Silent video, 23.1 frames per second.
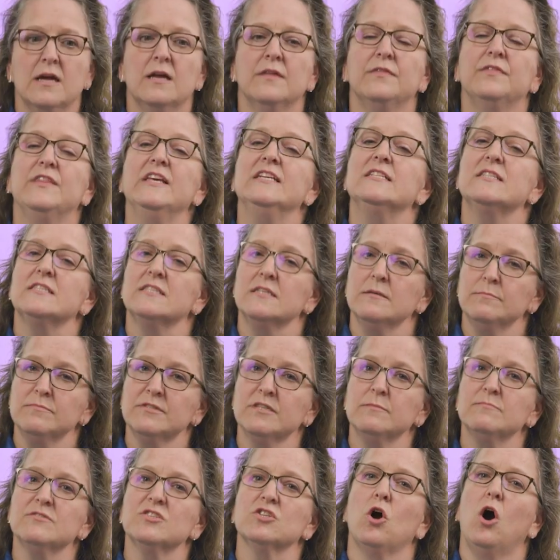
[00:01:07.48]
These
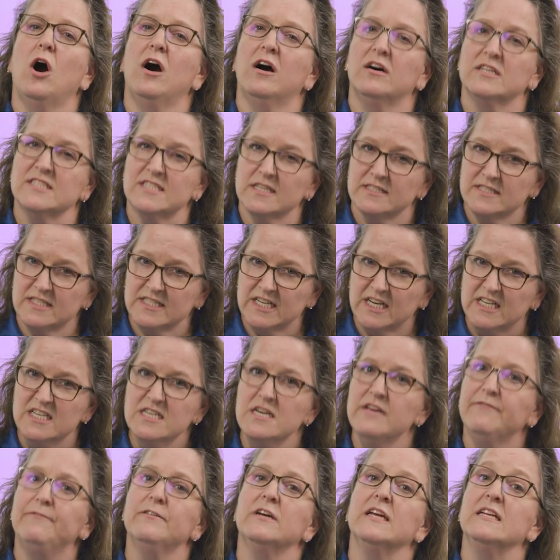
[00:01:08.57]
symptoms cause
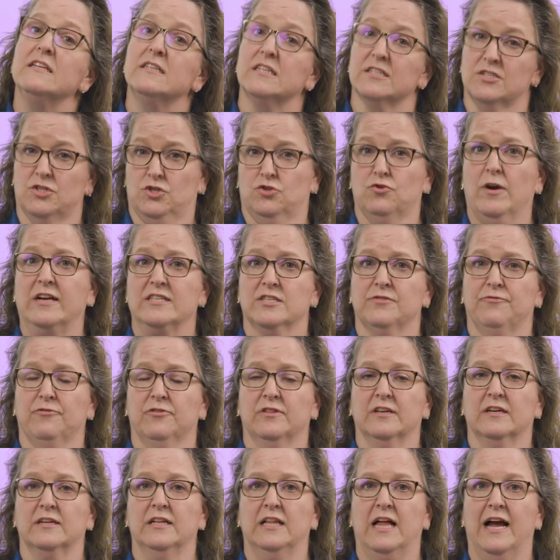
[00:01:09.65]
significant distress for the
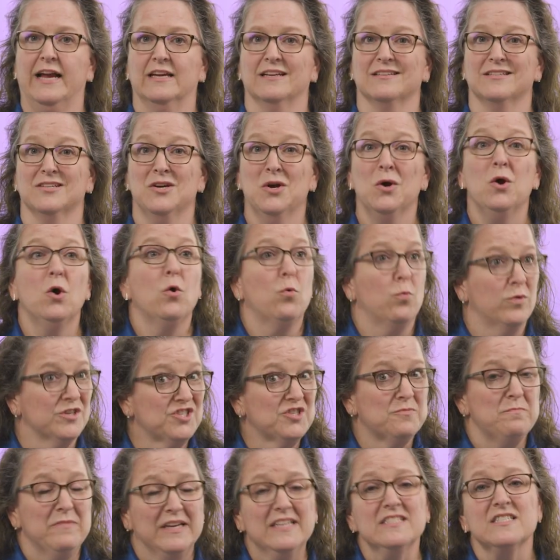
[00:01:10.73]
client, which
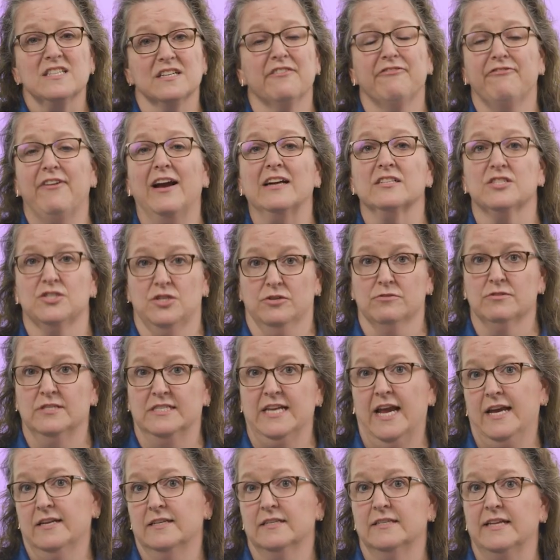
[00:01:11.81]
means it affects their
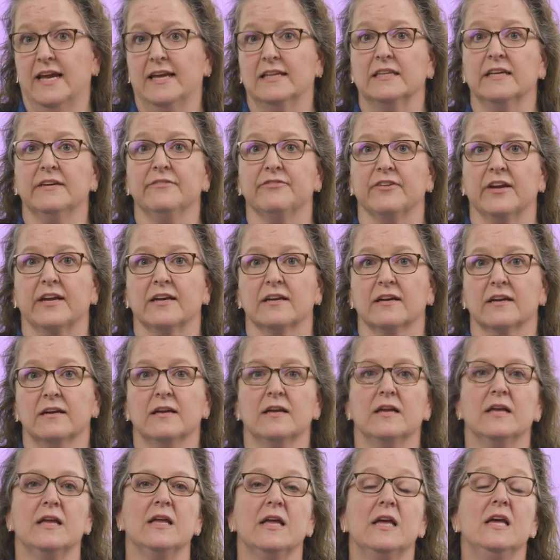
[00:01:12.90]
day-to-day living.
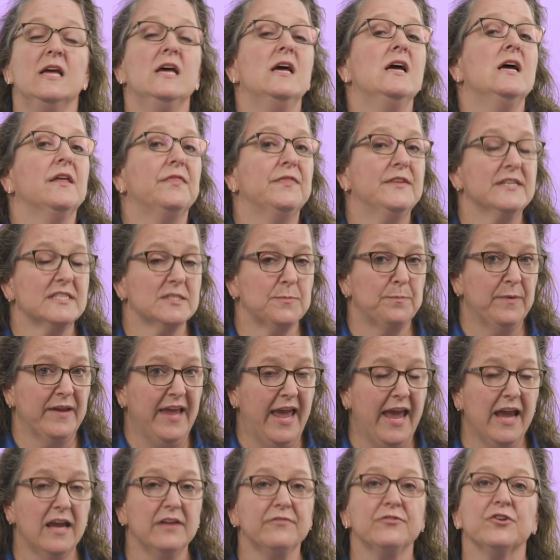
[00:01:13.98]
This
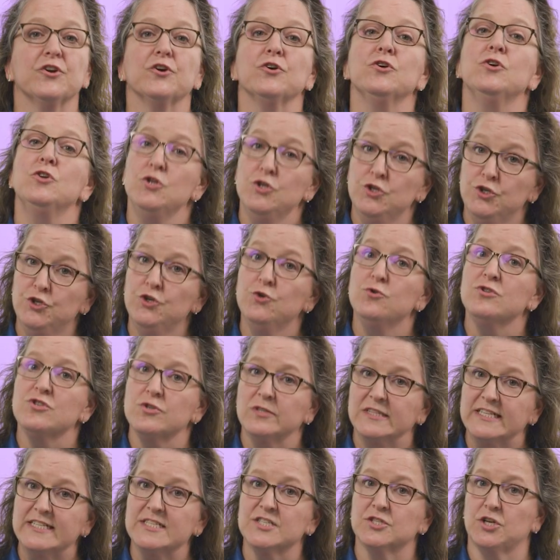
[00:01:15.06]
behavior
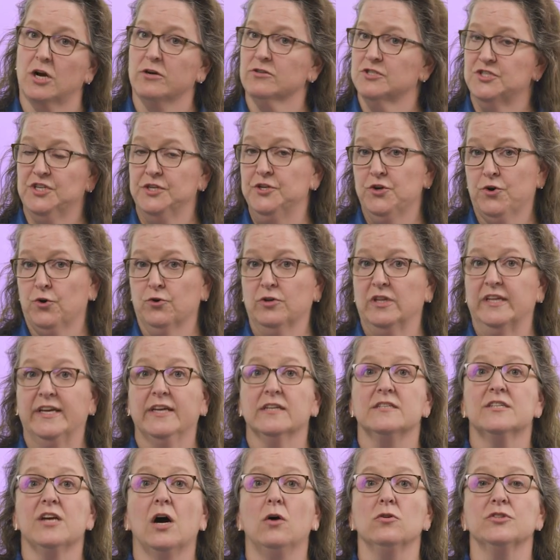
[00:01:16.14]
usually starts in early
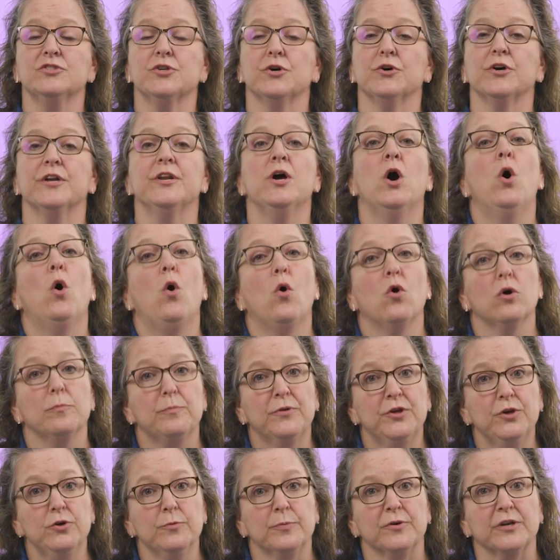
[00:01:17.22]
adulthood or
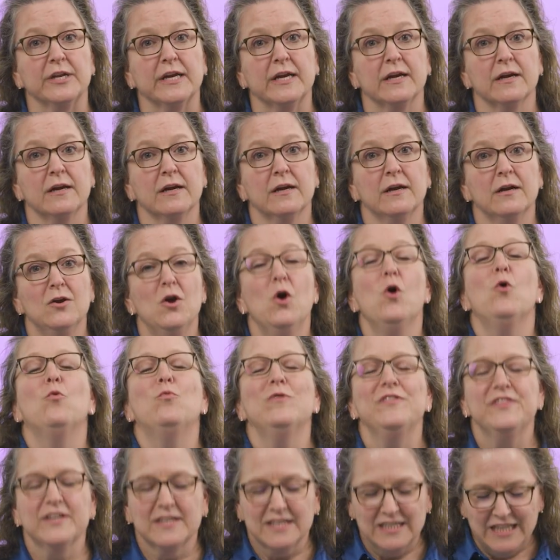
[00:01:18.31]
puberty, when
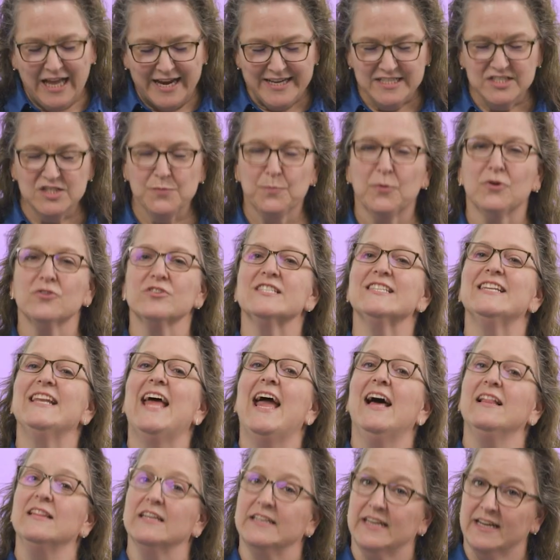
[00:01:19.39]
the client's
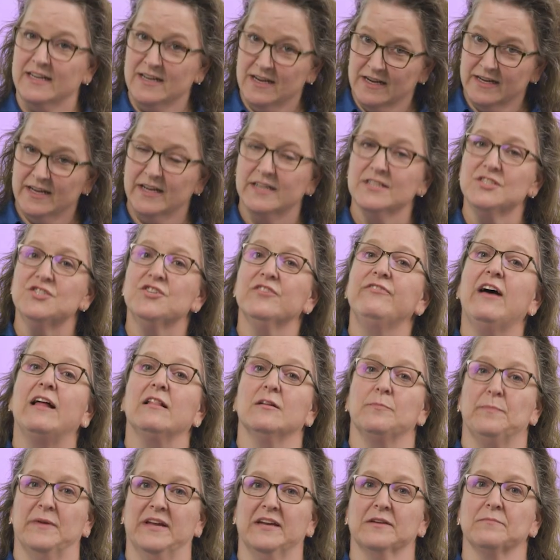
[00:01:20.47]
personality is
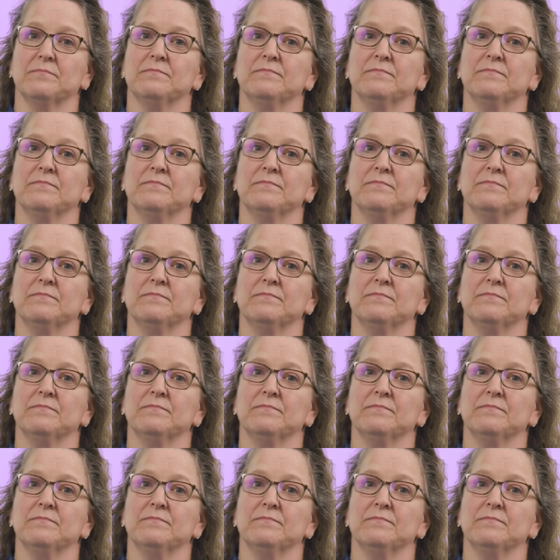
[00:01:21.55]
developing.